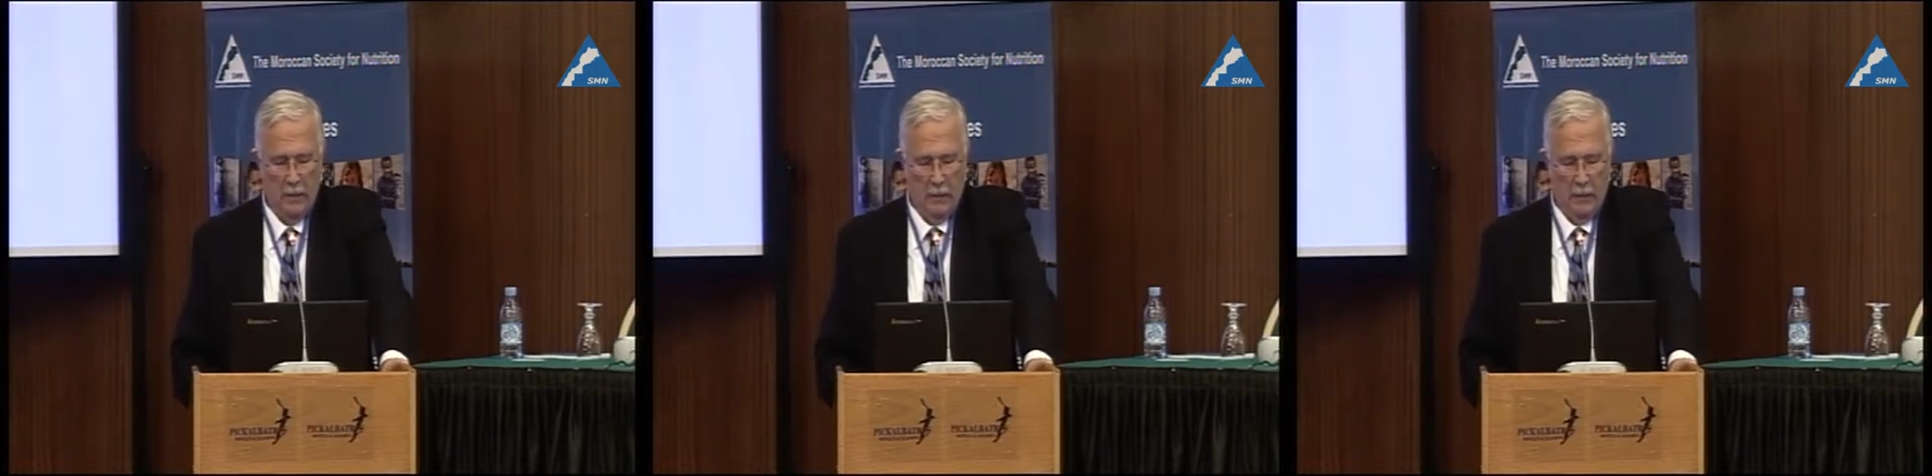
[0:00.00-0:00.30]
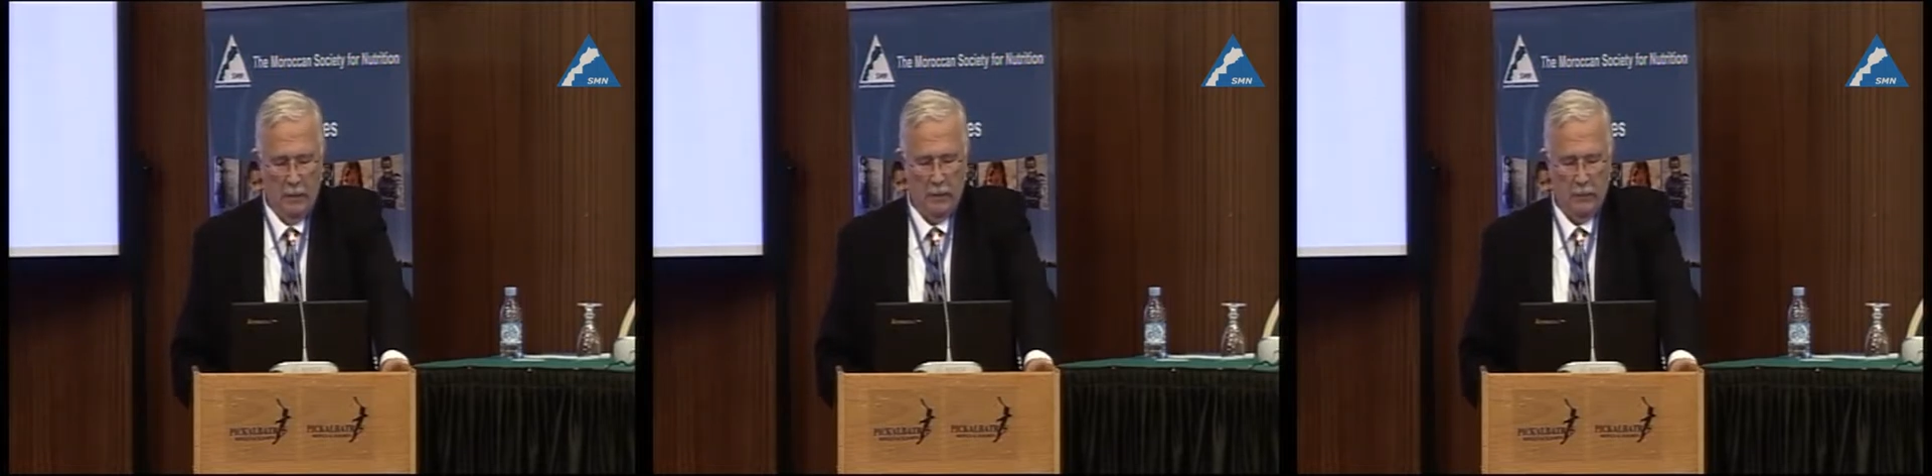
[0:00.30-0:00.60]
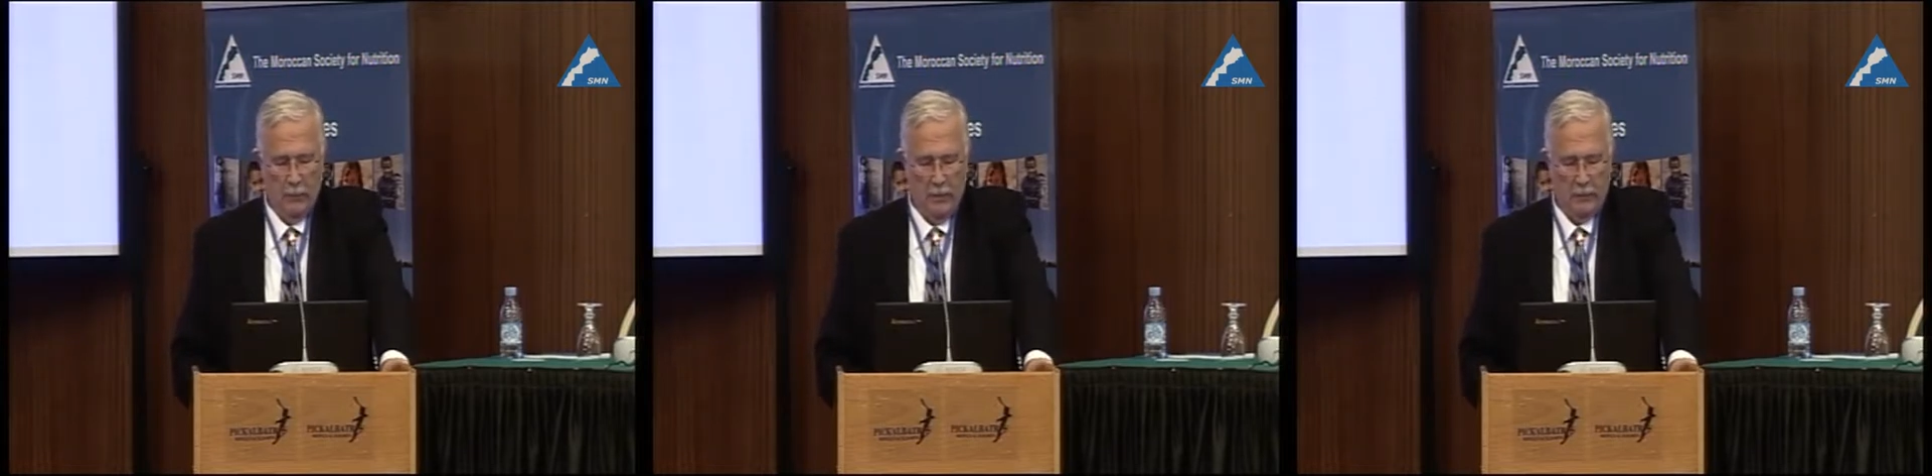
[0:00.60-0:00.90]
and look at
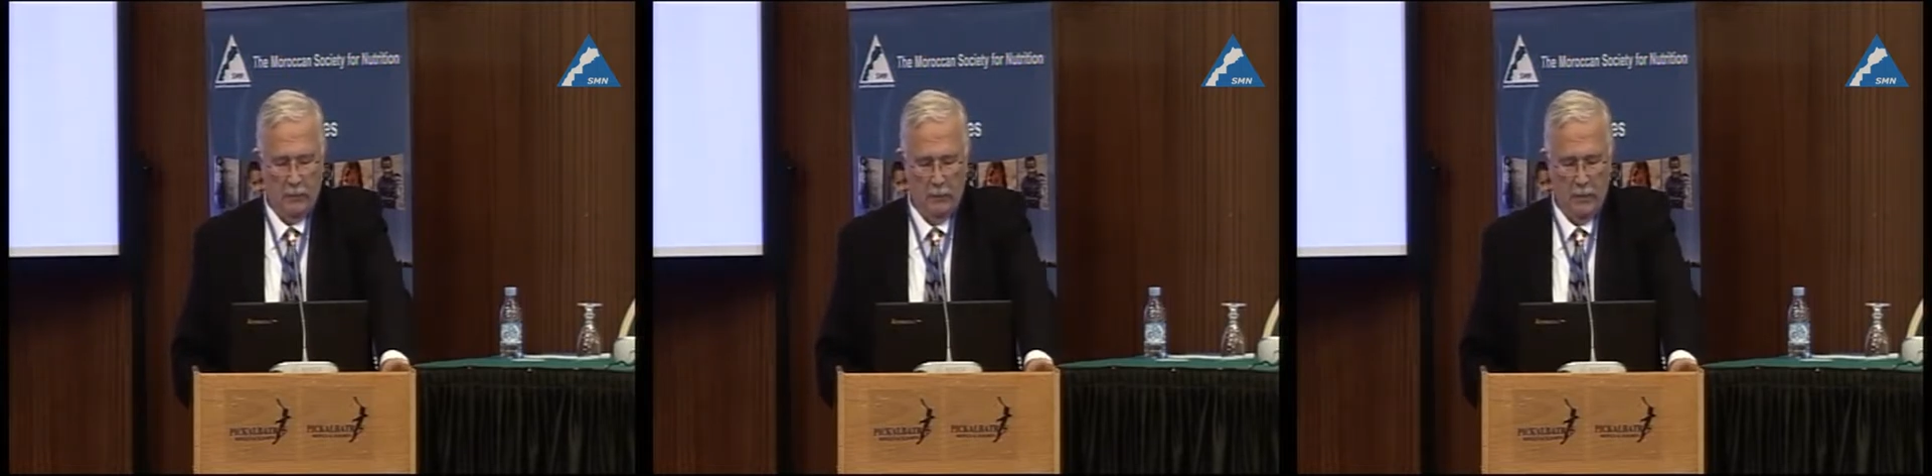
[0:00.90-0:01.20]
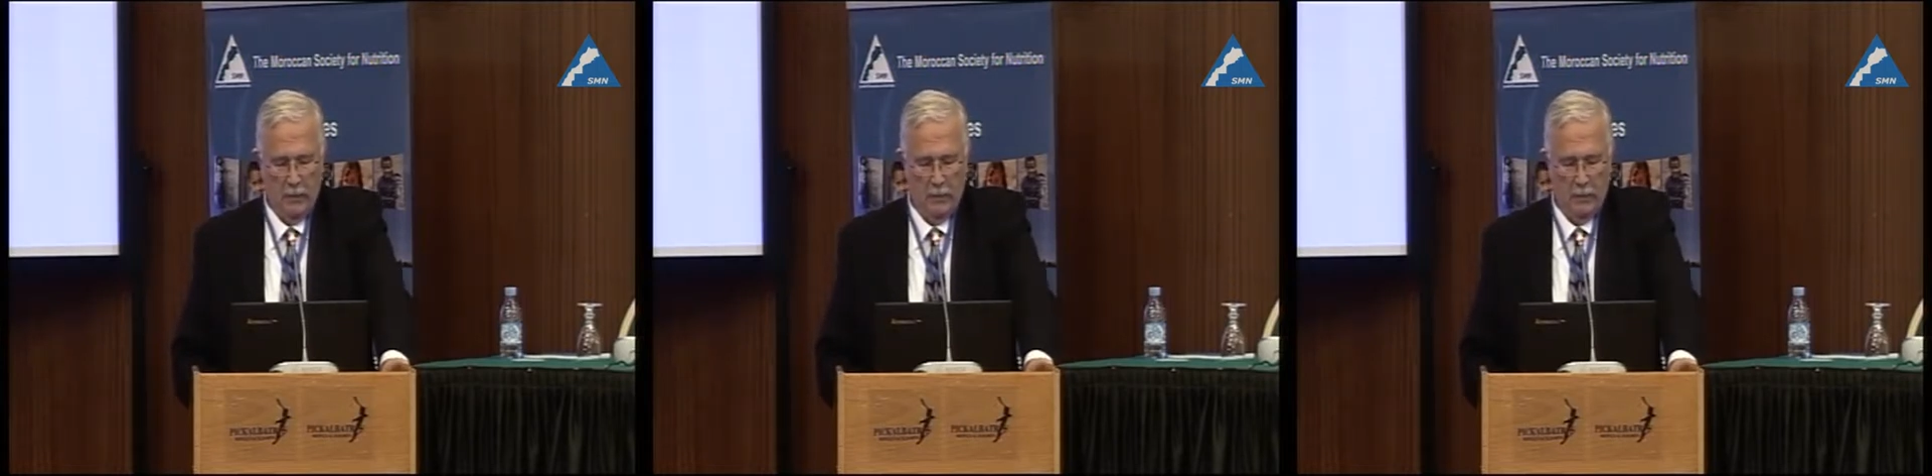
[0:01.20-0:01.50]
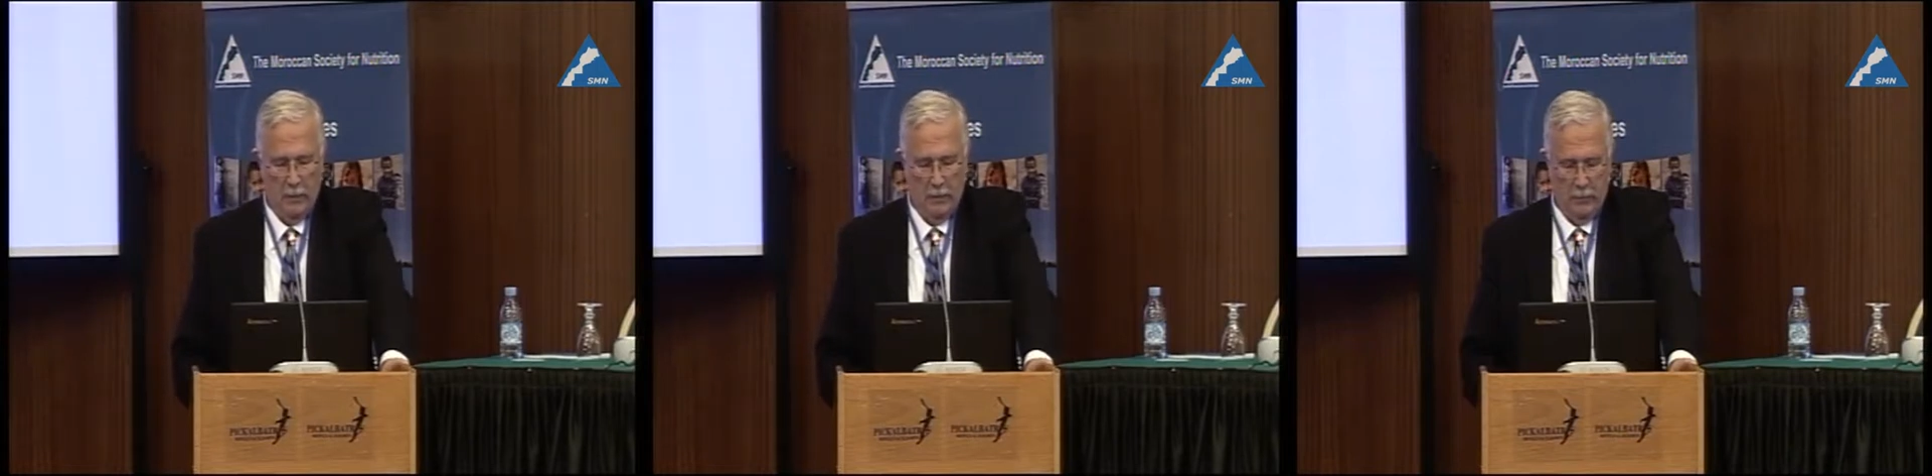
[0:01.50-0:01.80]
the pixel
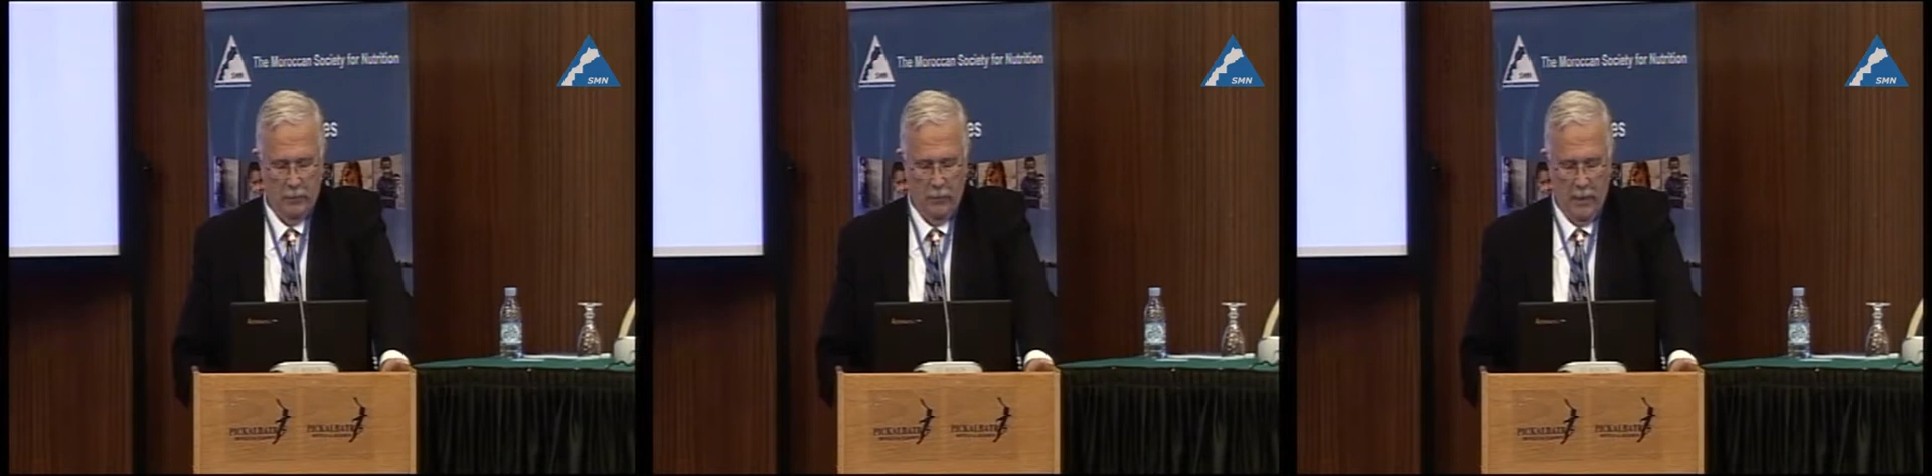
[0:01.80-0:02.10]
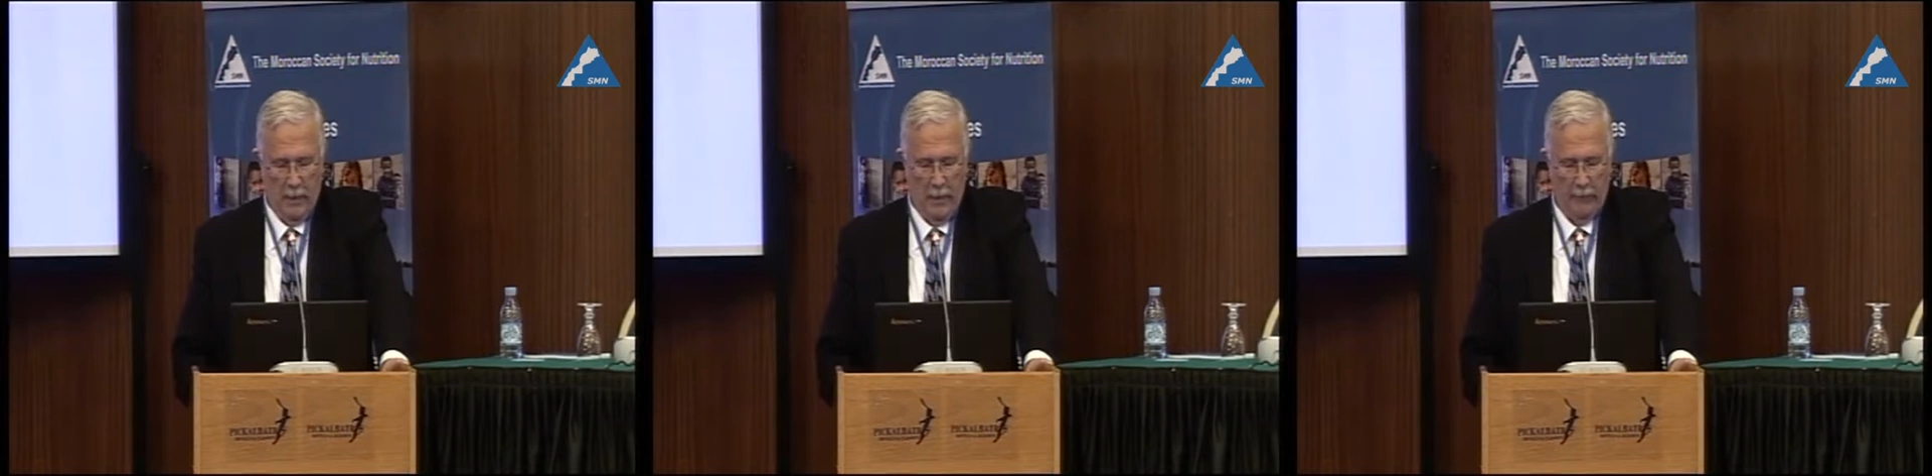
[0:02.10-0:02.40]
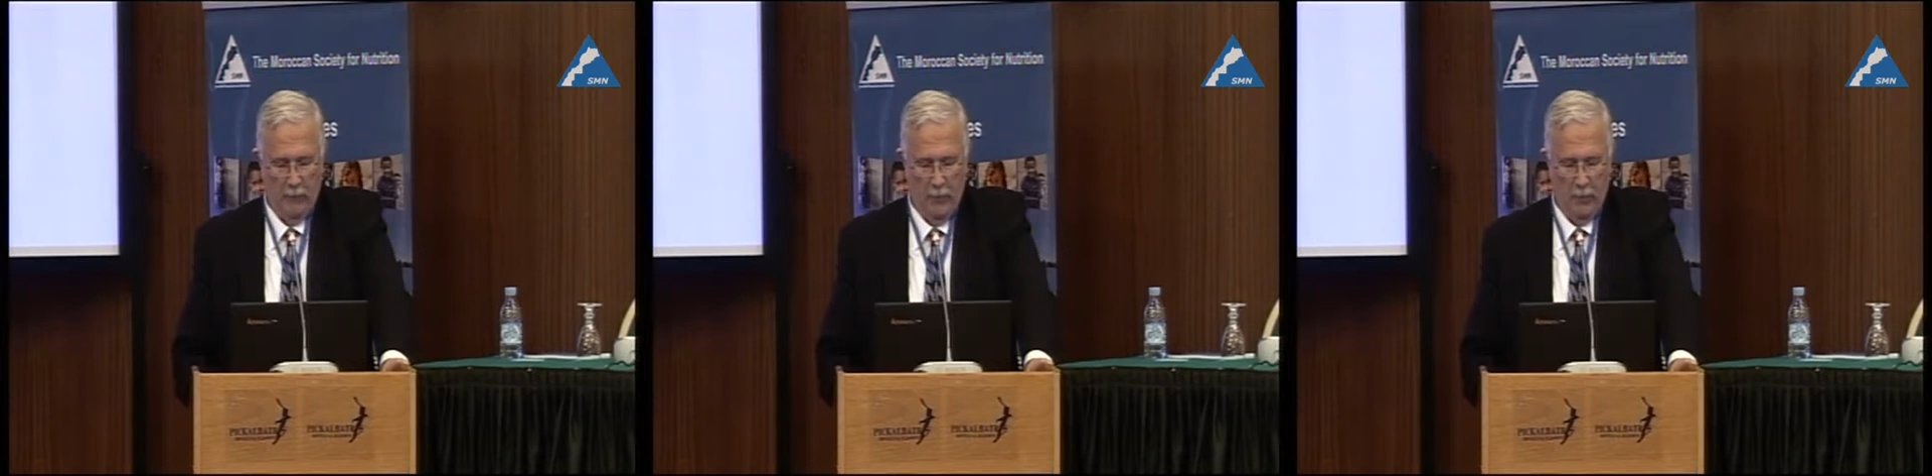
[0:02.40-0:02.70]
locations that do not have
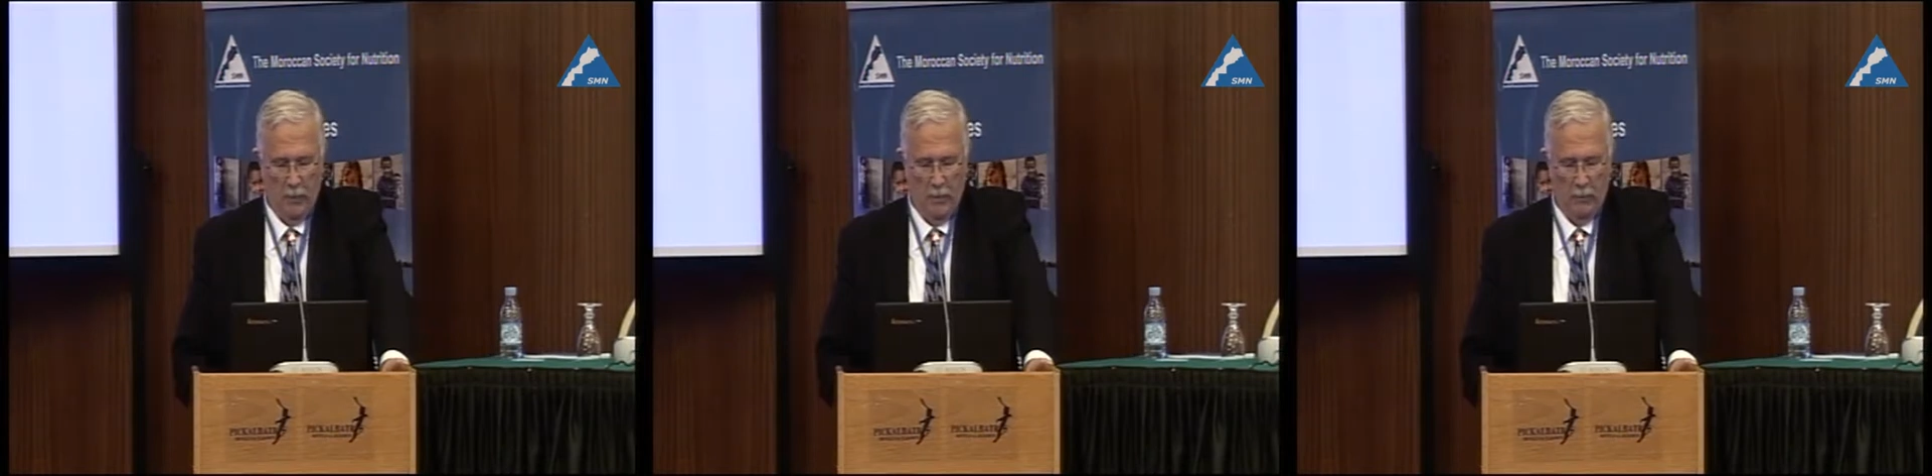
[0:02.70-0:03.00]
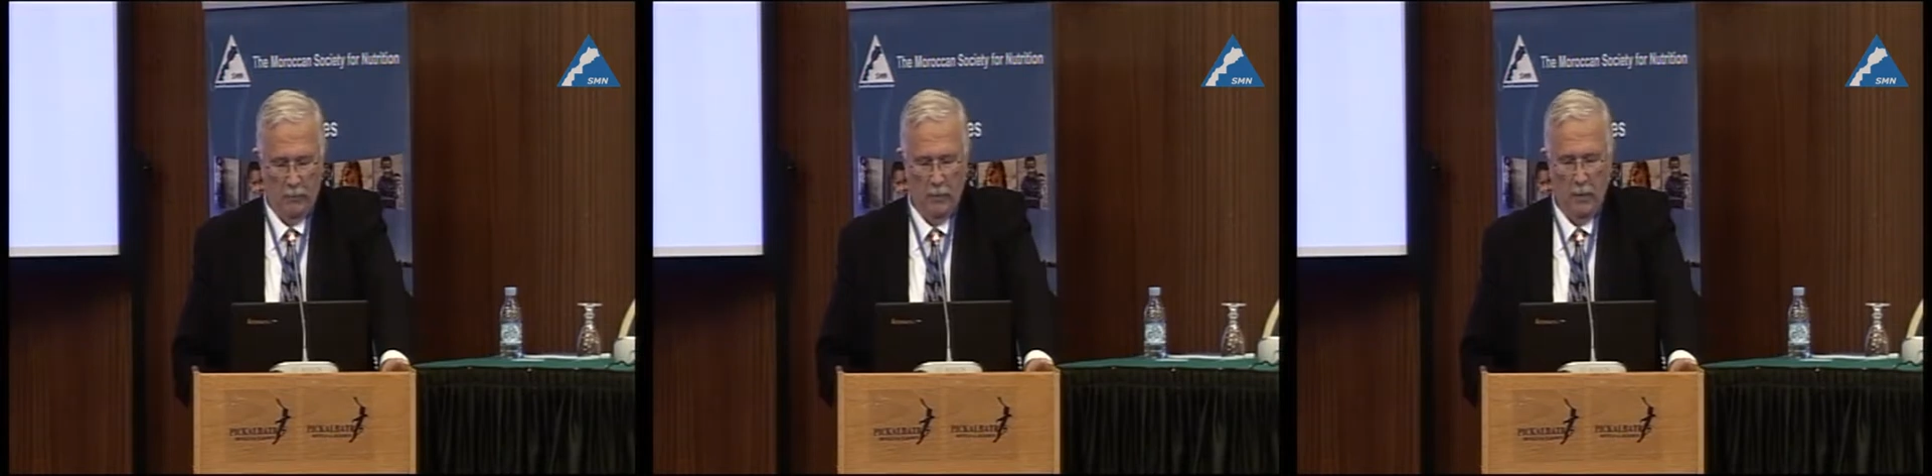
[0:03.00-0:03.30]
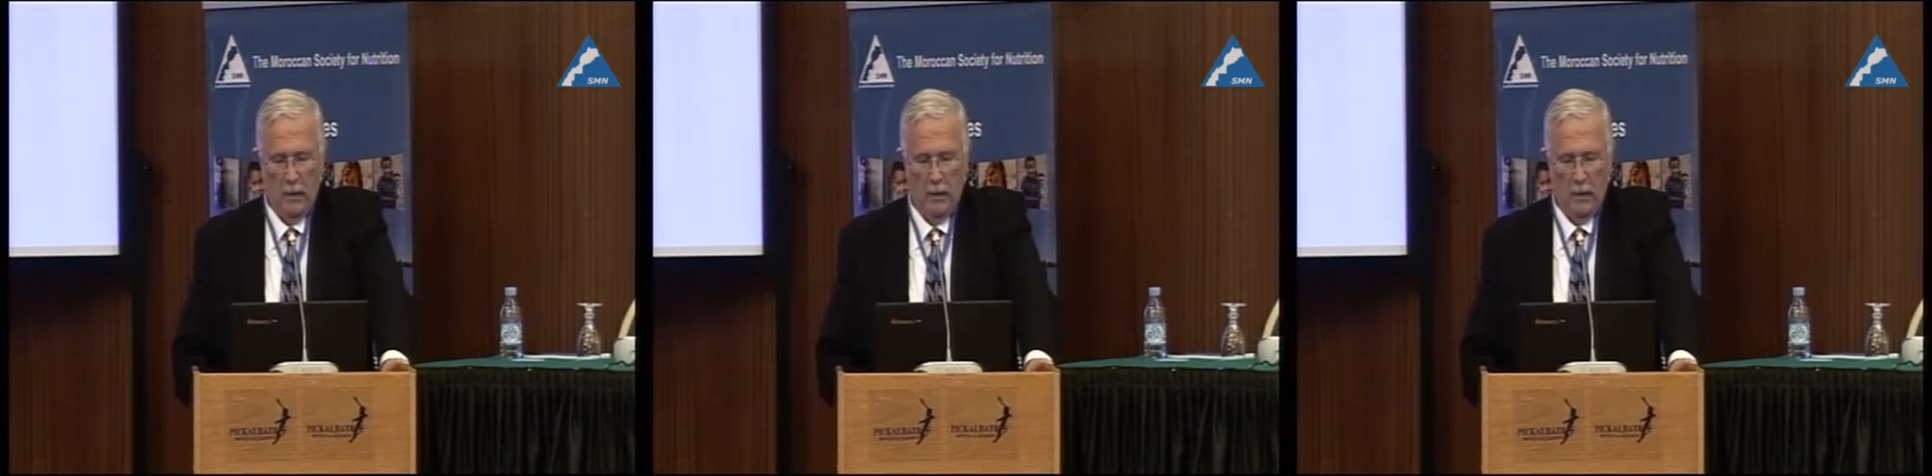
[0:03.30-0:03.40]
the bone,